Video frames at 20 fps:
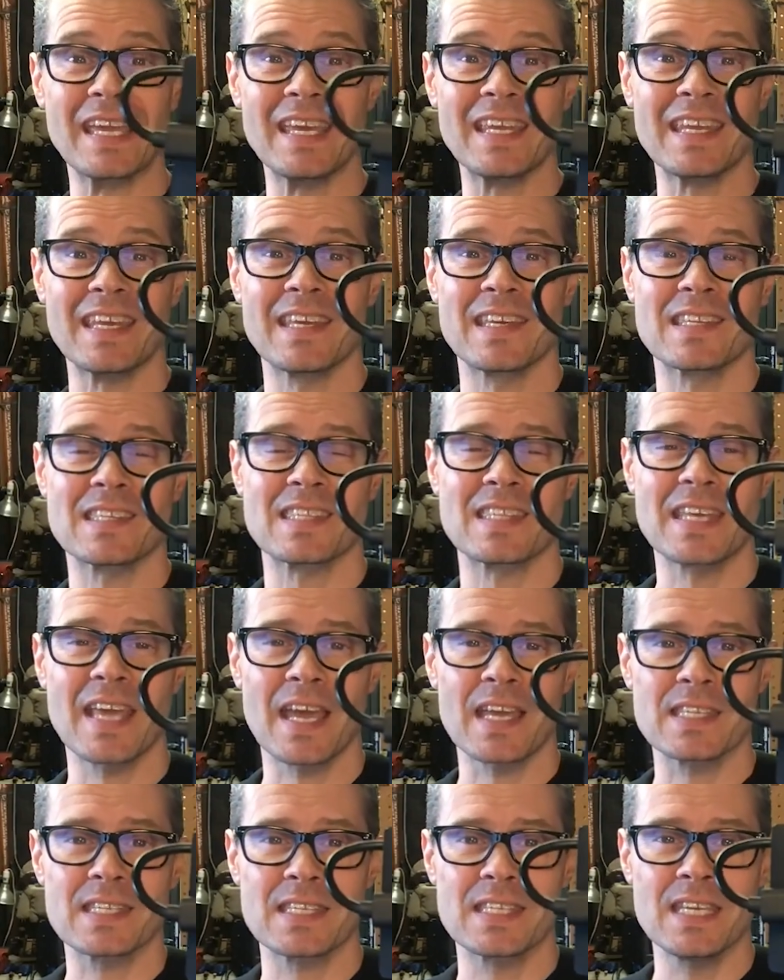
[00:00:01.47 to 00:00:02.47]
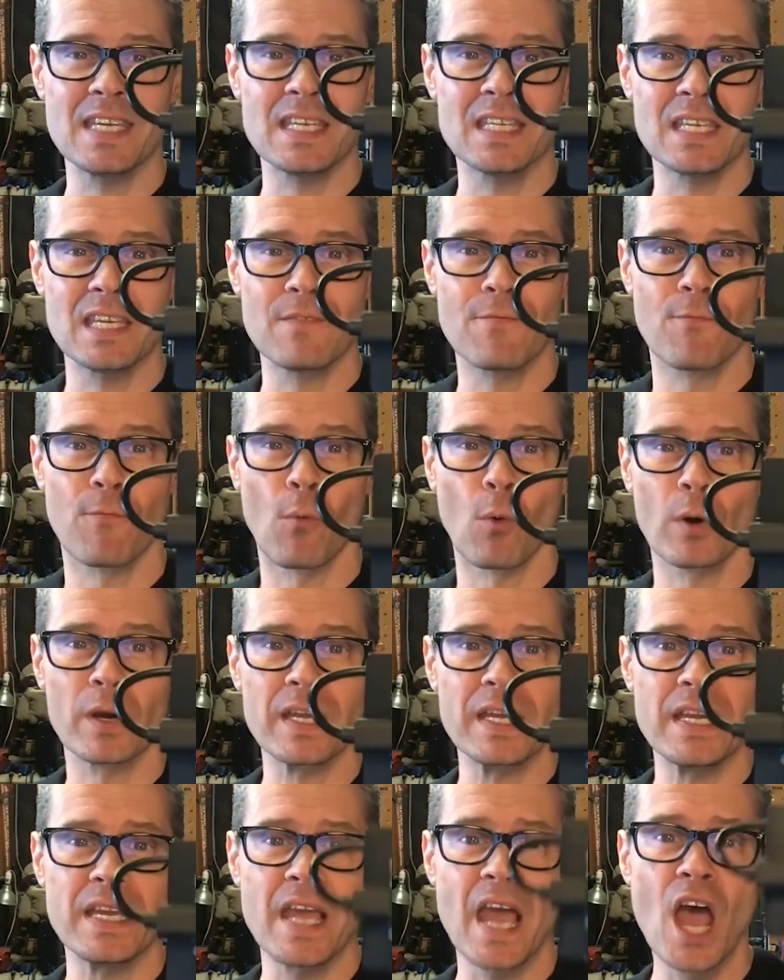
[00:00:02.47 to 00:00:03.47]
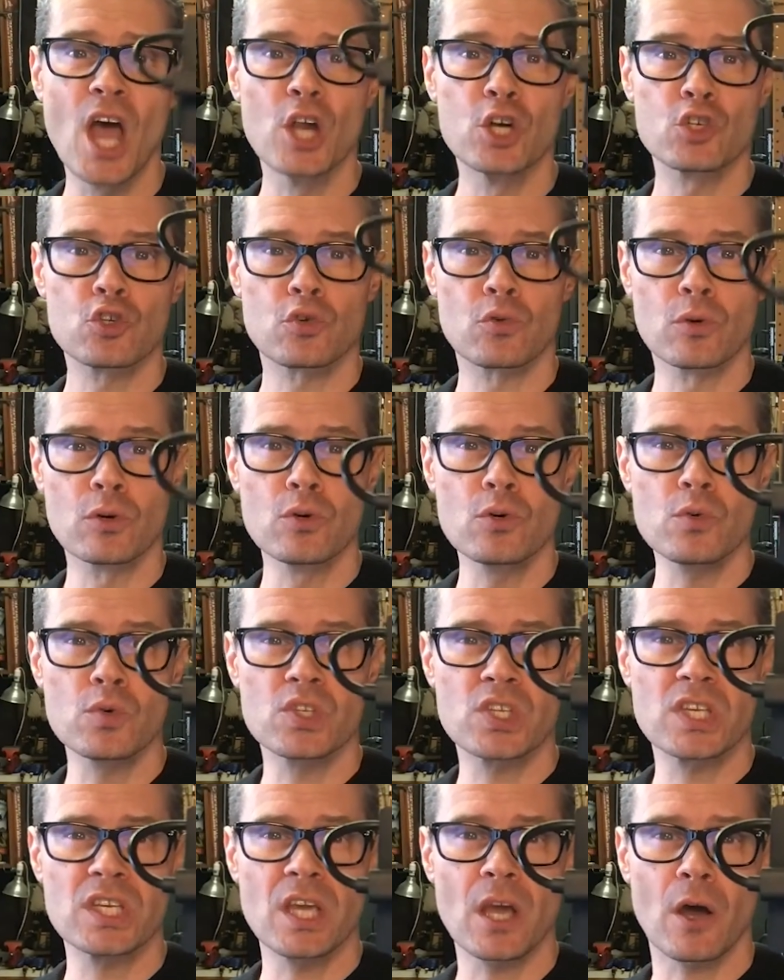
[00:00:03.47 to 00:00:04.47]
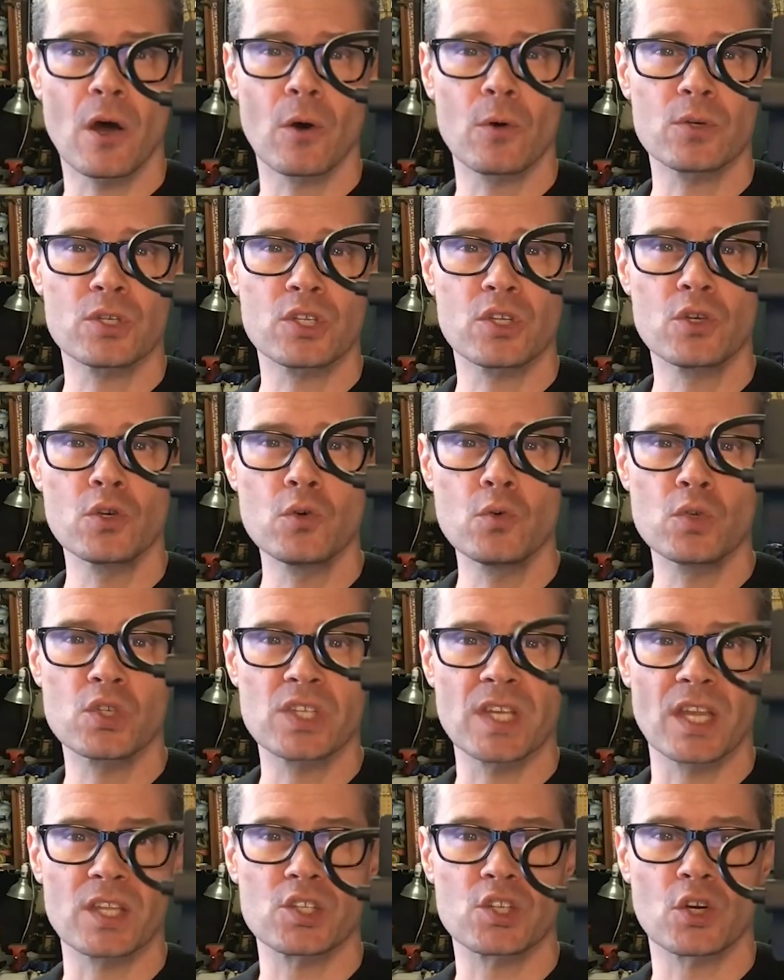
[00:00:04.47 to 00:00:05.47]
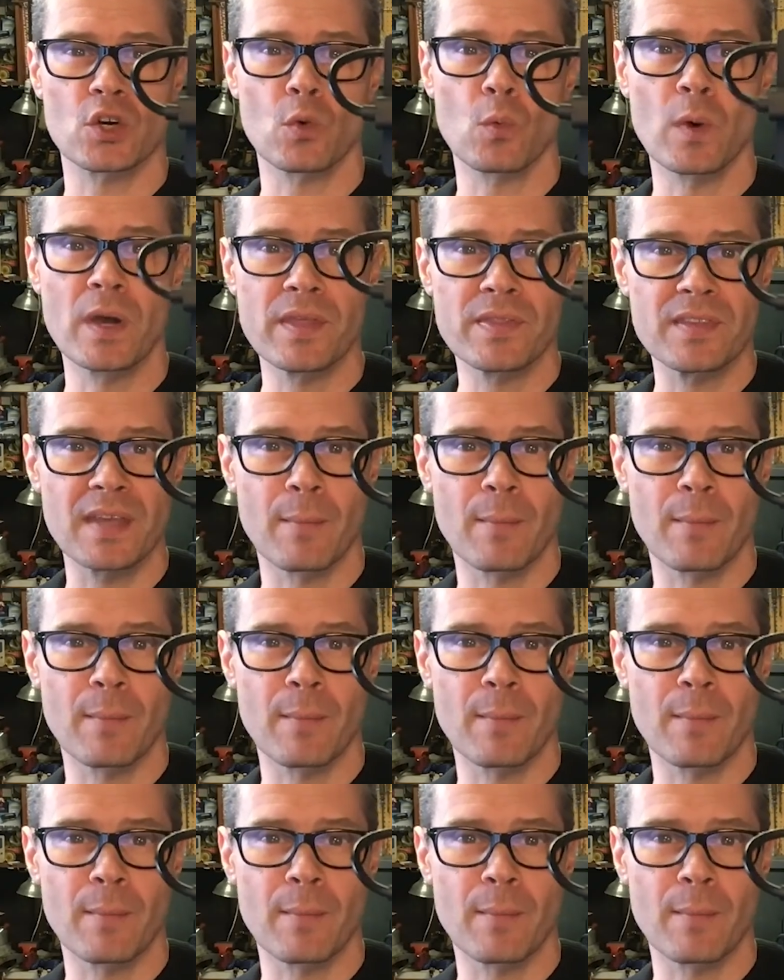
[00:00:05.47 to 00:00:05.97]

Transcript: It is the S C D forty True C O two sensor with